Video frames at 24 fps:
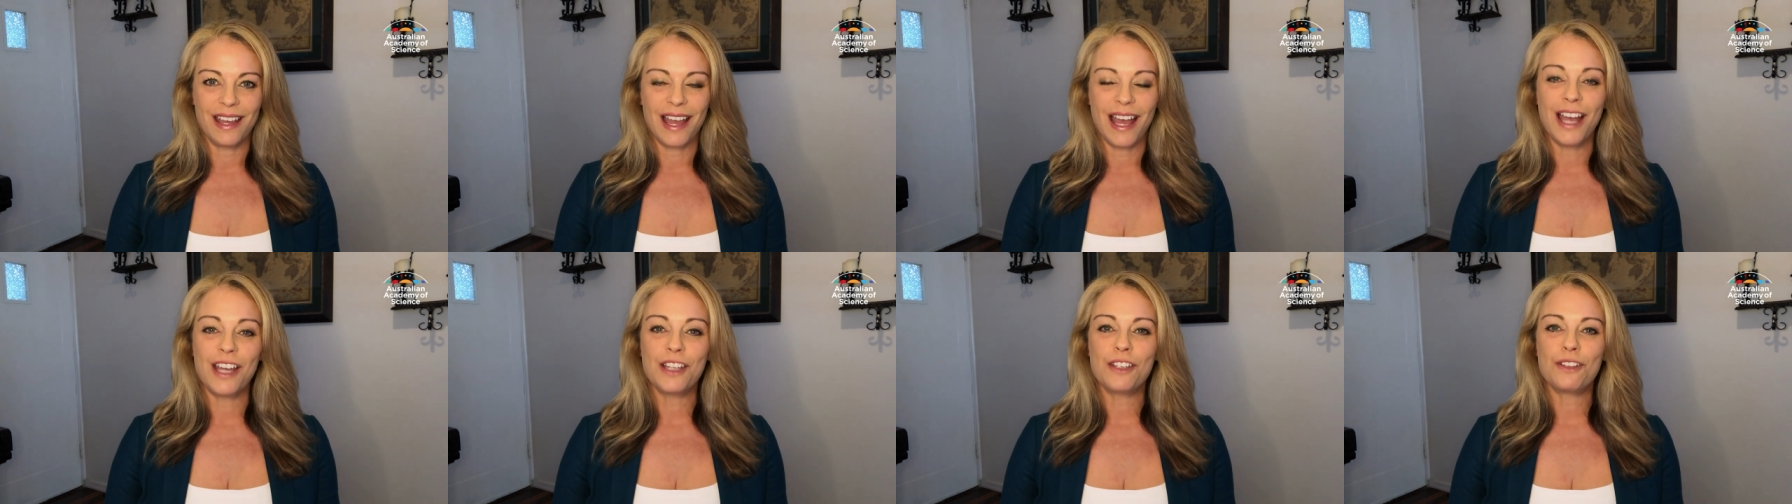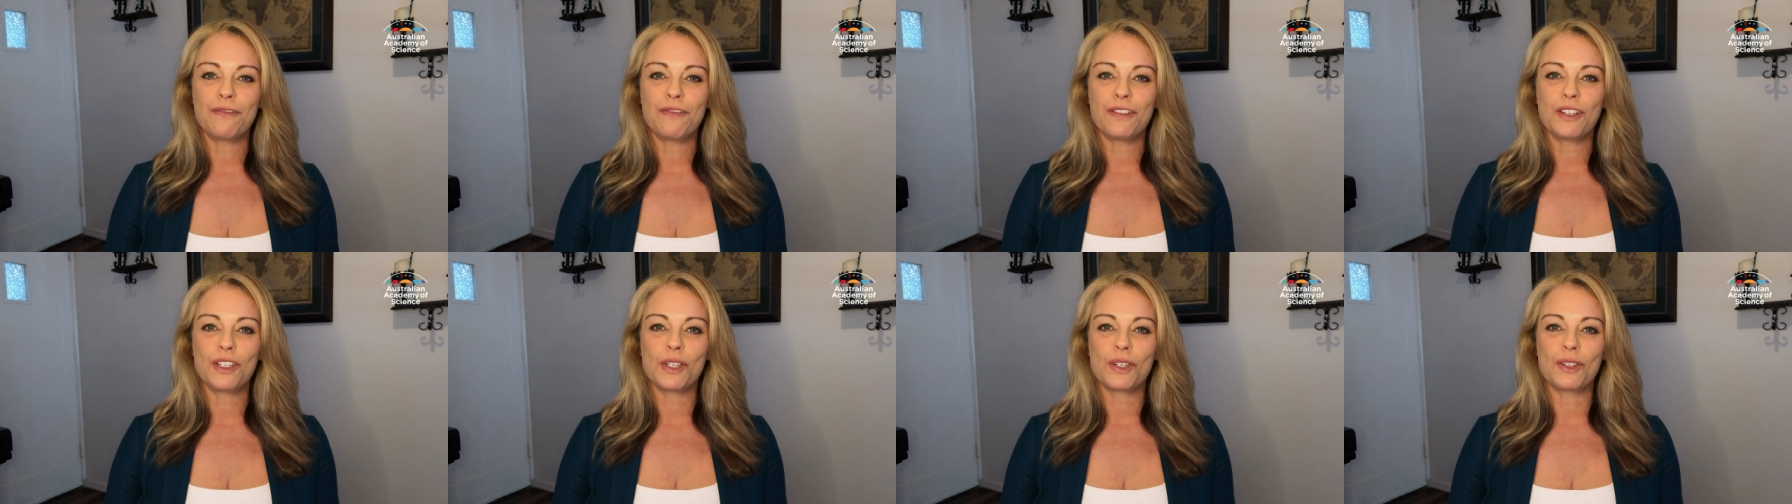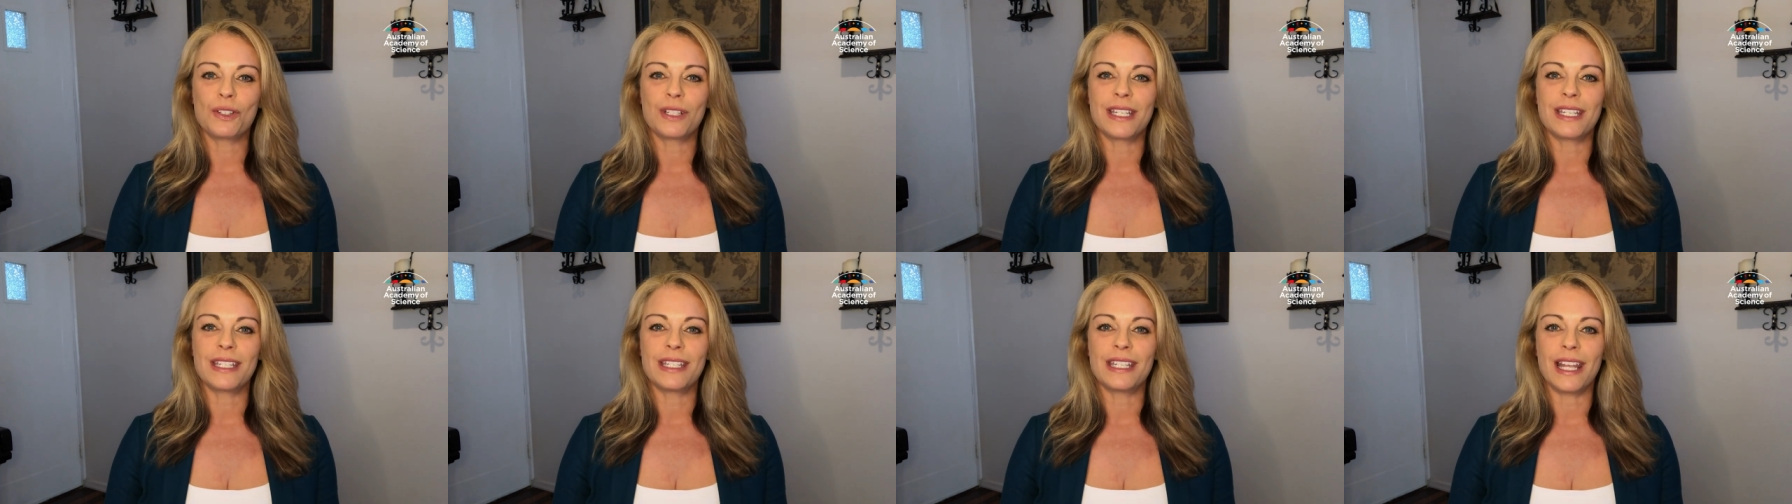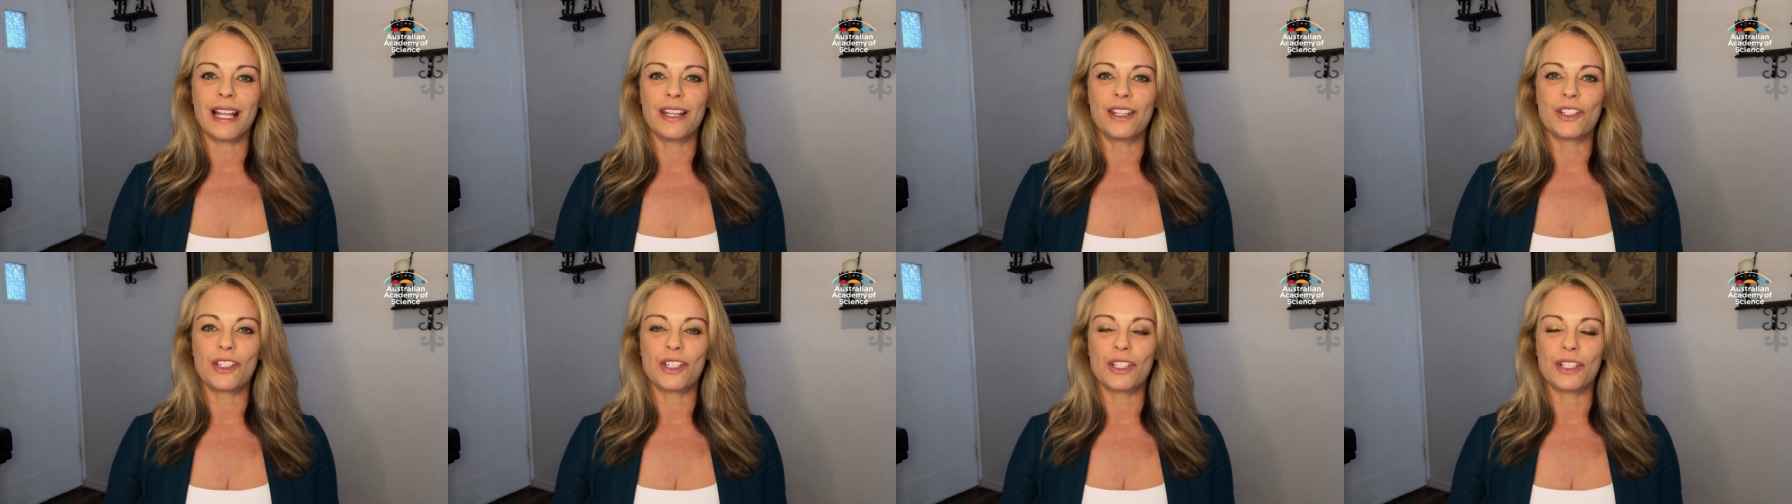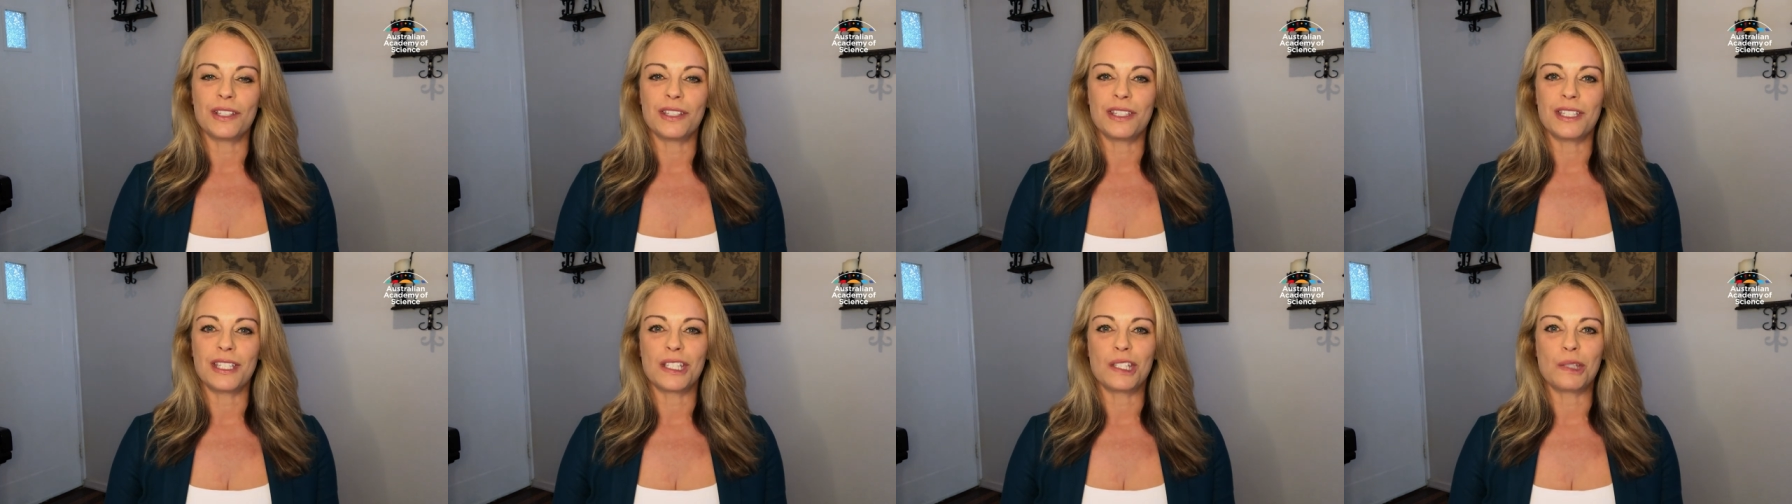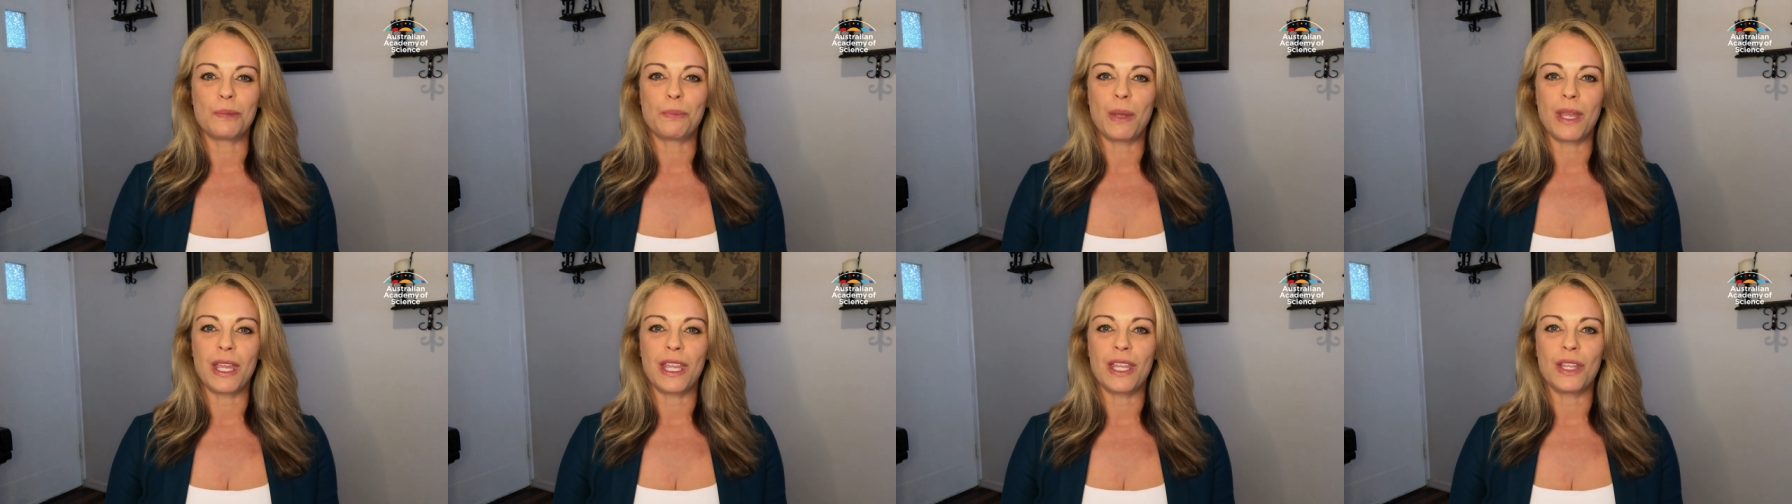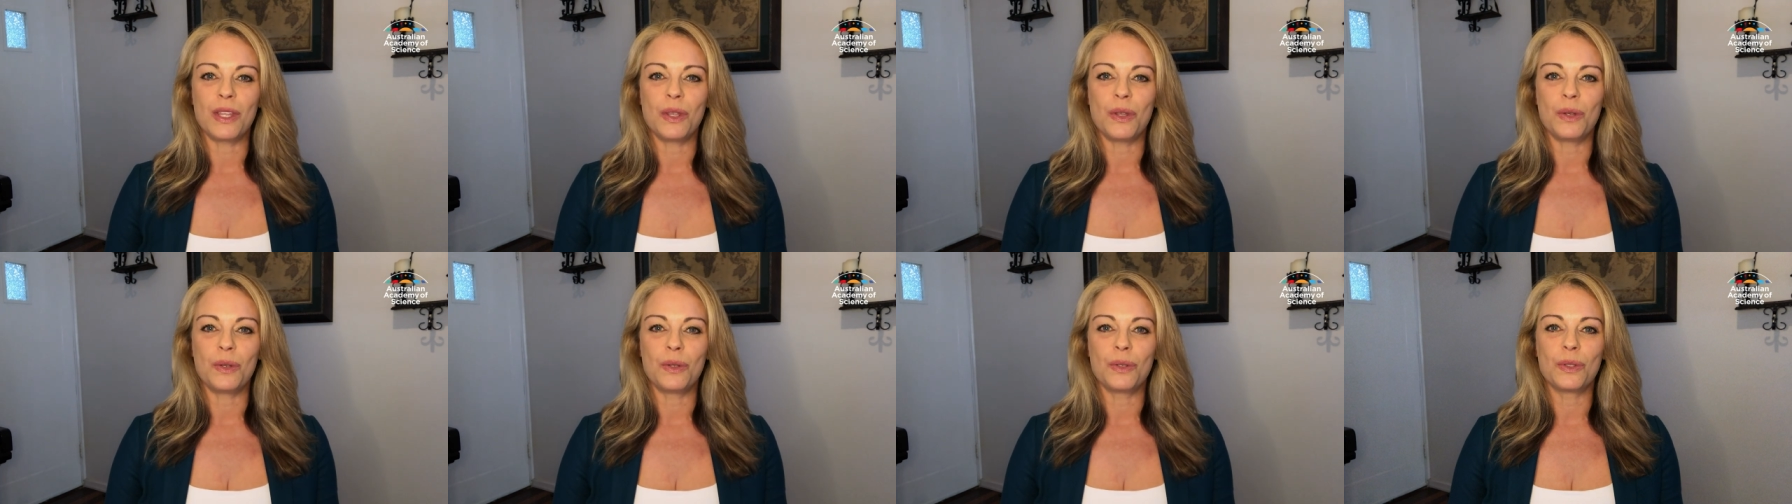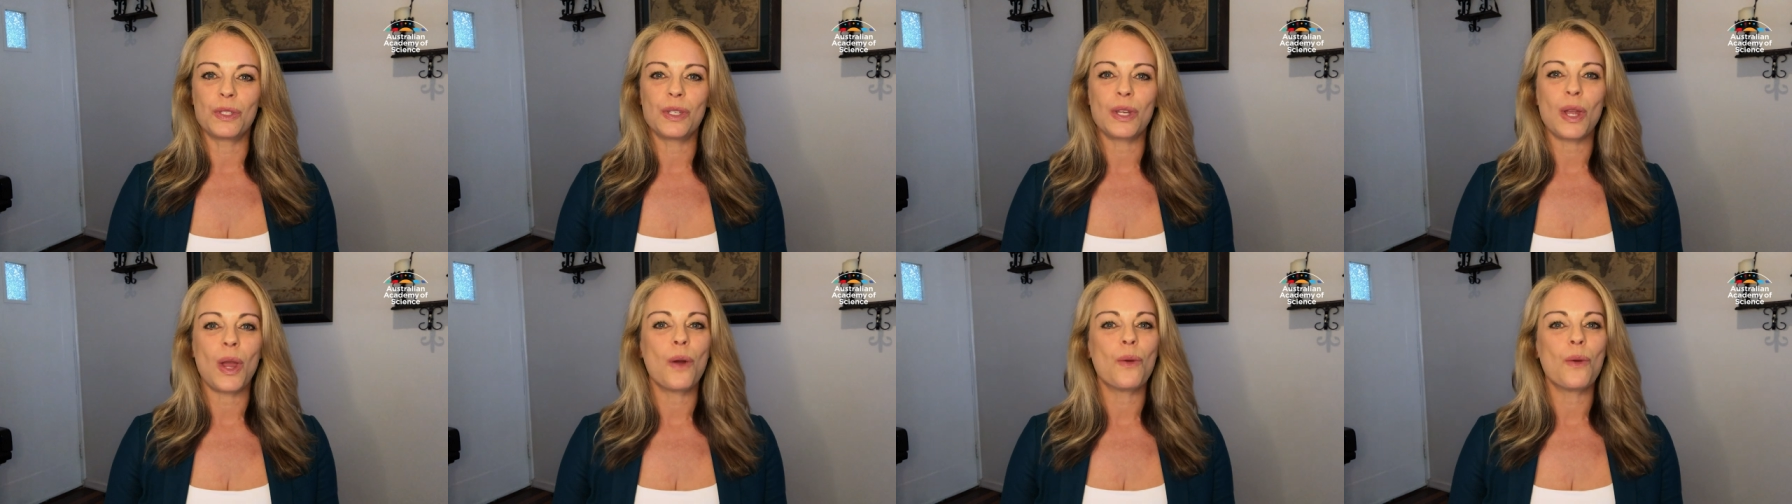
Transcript: Artificial intelligence is being used